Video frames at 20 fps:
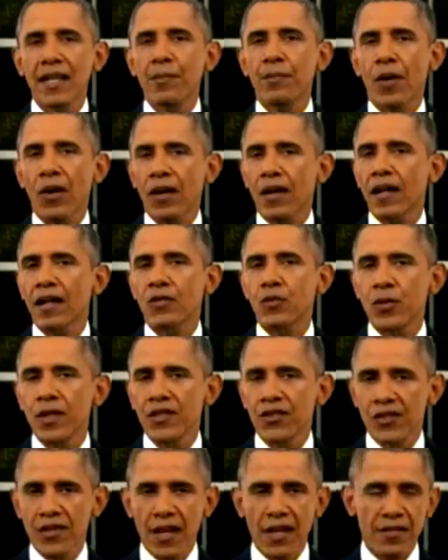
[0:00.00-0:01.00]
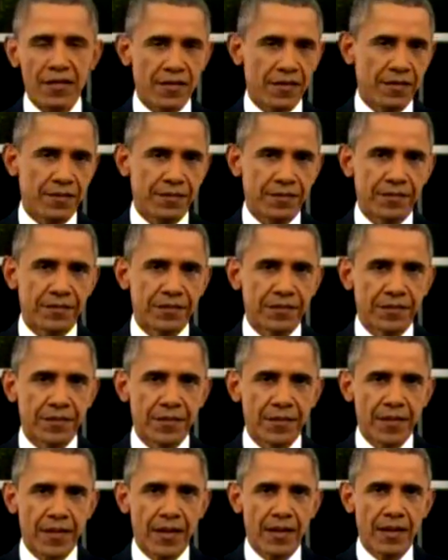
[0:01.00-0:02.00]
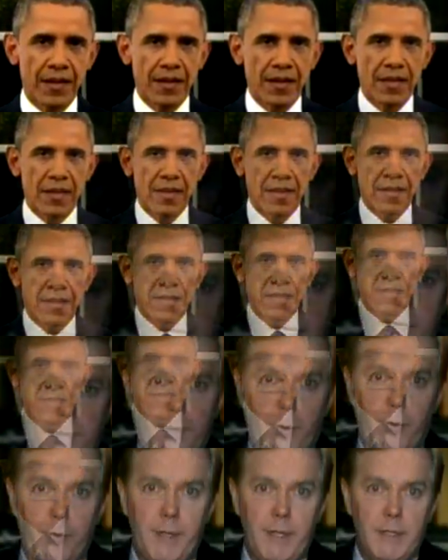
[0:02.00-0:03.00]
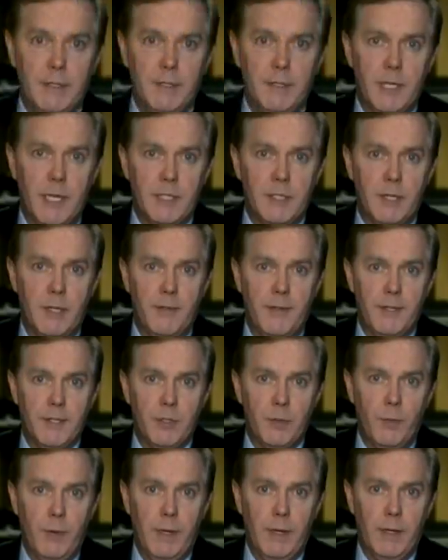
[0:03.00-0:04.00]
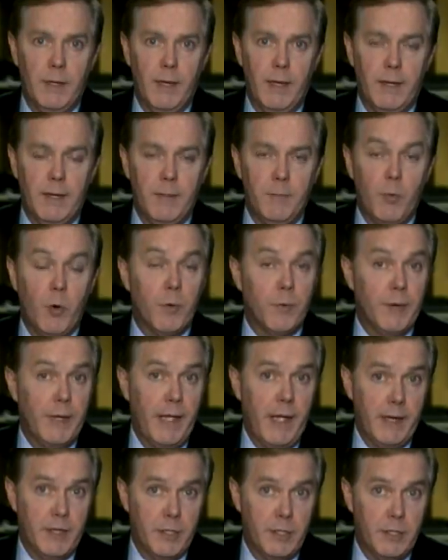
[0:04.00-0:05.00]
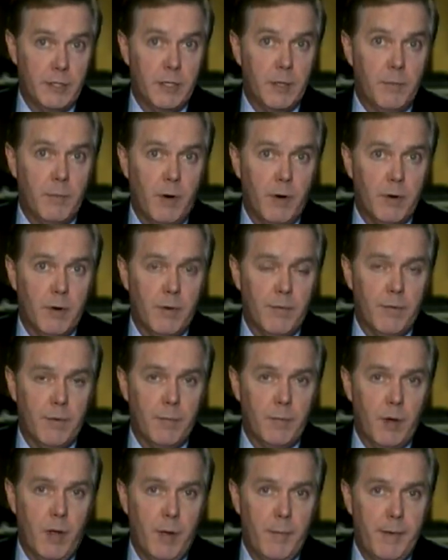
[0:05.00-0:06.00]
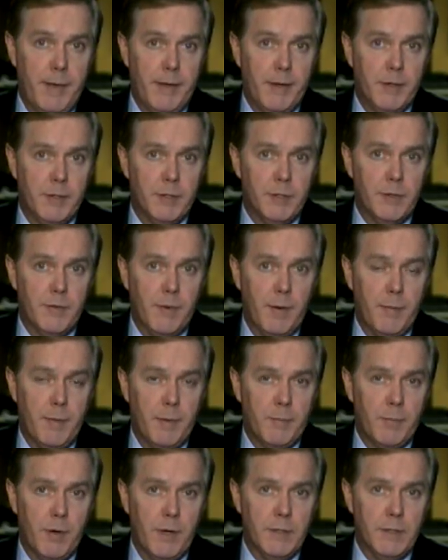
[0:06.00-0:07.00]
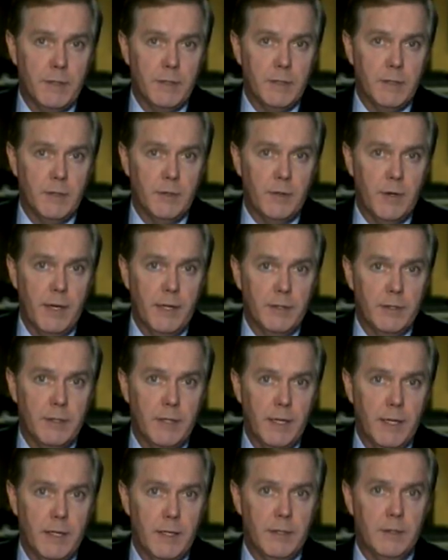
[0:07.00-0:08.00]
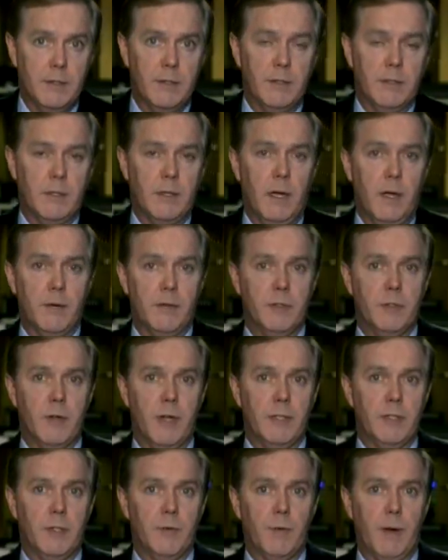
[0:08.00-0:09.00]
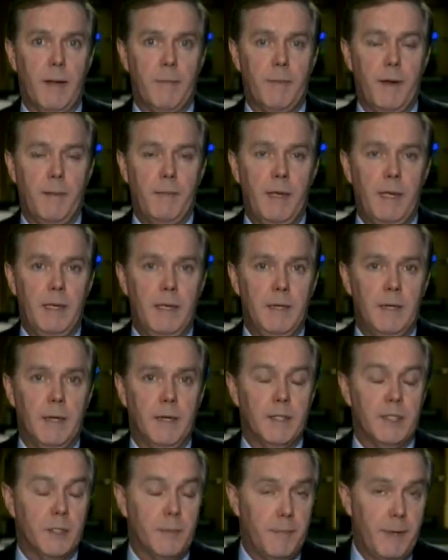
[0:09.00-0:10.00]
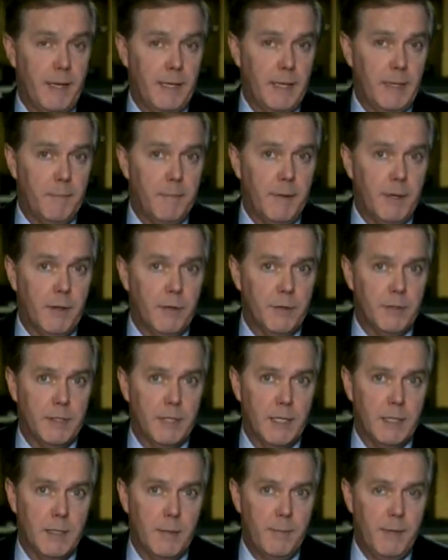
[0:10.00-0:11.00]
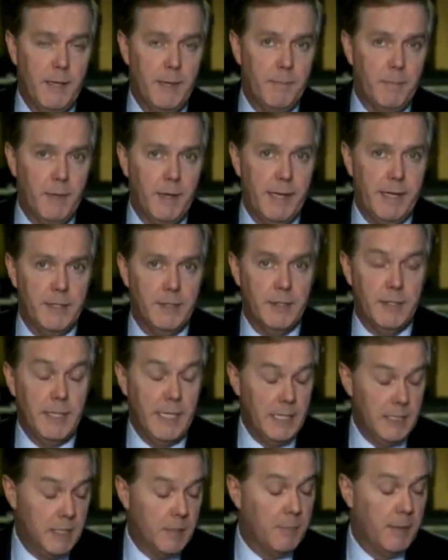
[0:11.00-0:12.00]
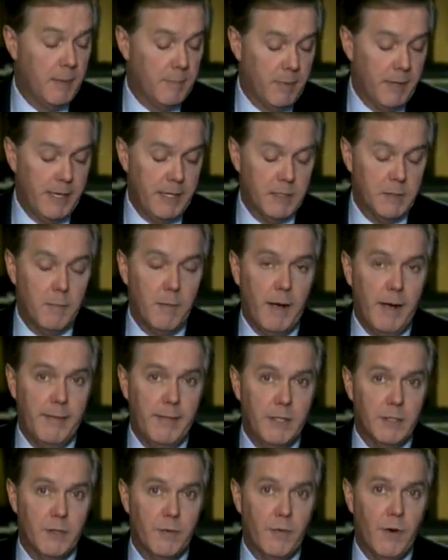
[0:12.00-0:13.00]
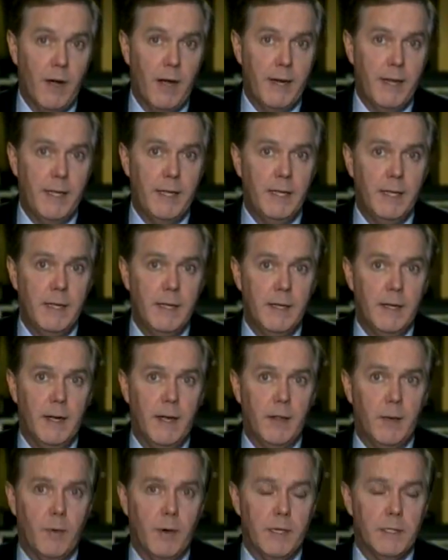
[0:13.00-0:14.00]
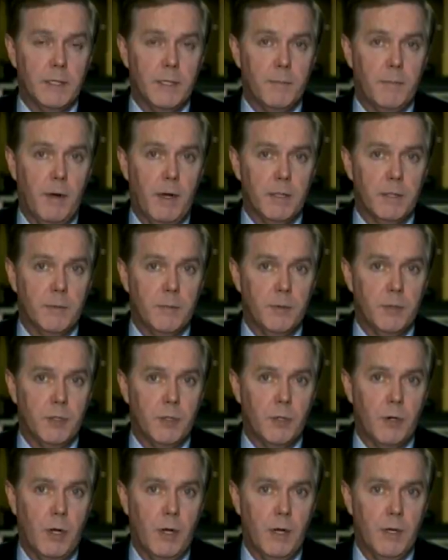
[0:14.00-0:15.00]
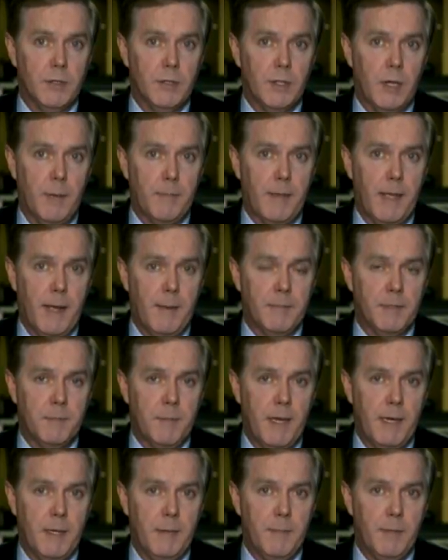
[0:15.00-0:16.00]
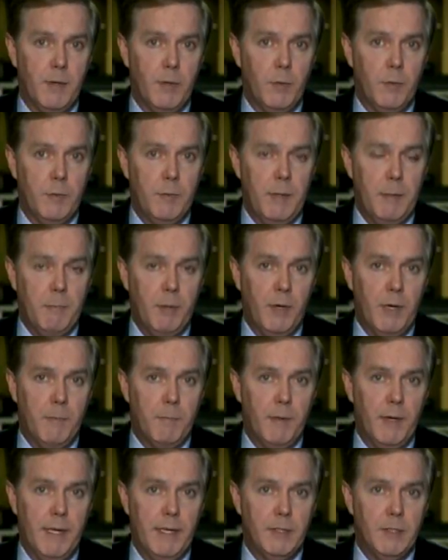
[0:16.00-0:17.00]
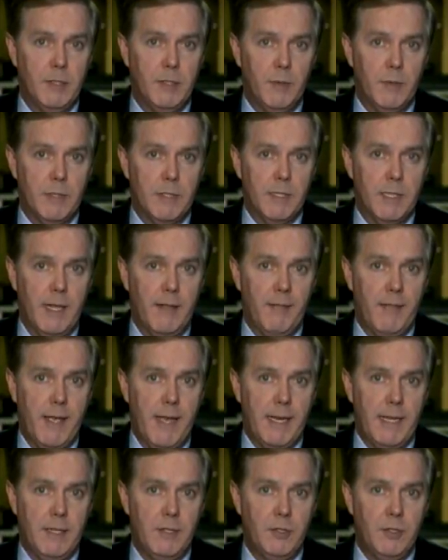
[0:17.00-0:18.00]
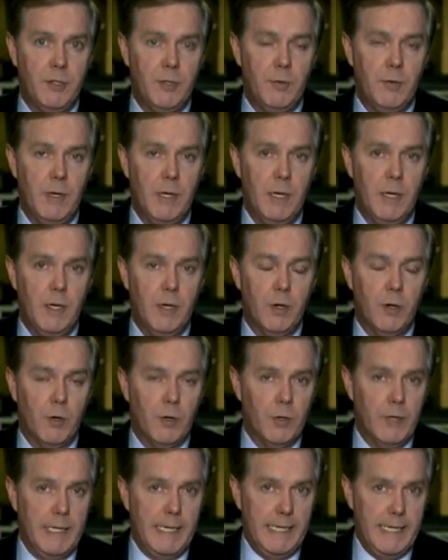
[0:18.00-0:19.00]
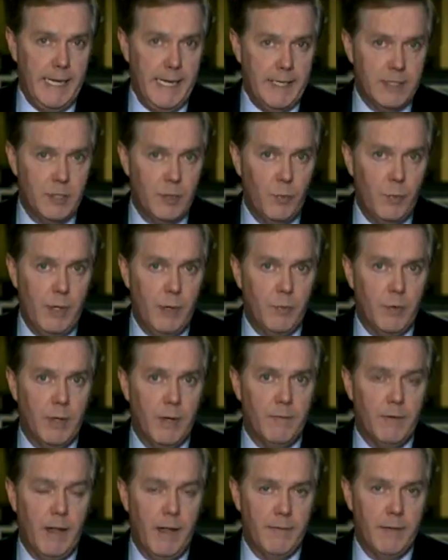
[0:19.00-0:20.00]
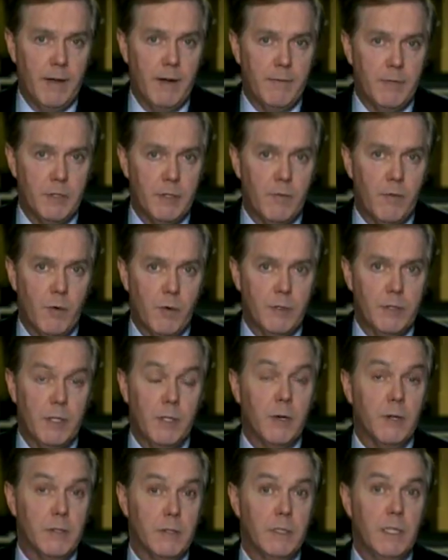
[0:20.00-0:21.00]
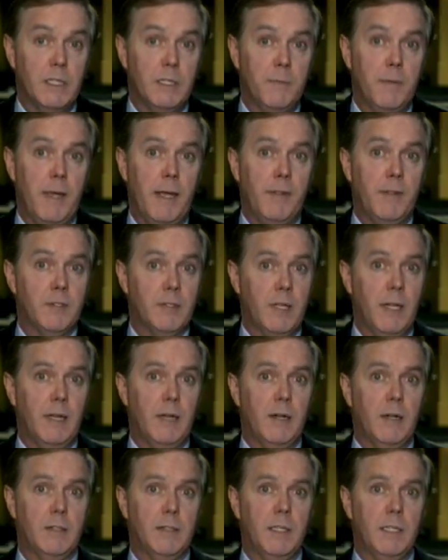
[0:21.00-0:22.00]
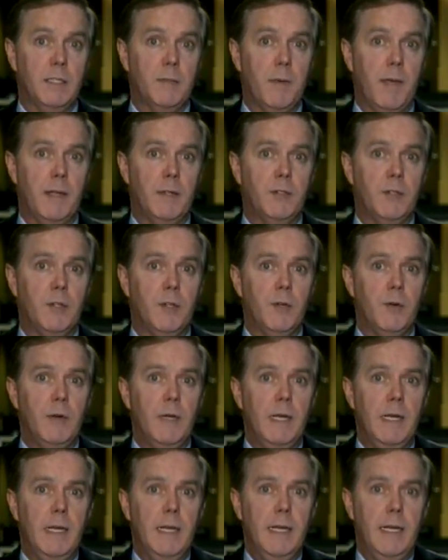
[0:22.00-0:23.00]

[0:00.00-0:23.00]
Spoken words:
Okay, thanks very much for the call. The House and Senate both in session this week. Likely more reaction tomorrow from lawmakers from the president's address as Congress tries to wrap up a spending bill set to be in place, needs to be in place by this Friday. Otherwise, a possible stopgap spending bill would be put in place to extend that into early next week. We'll have live coverage, of course, here on C-SPAN, the Senate on C-SPAN 2.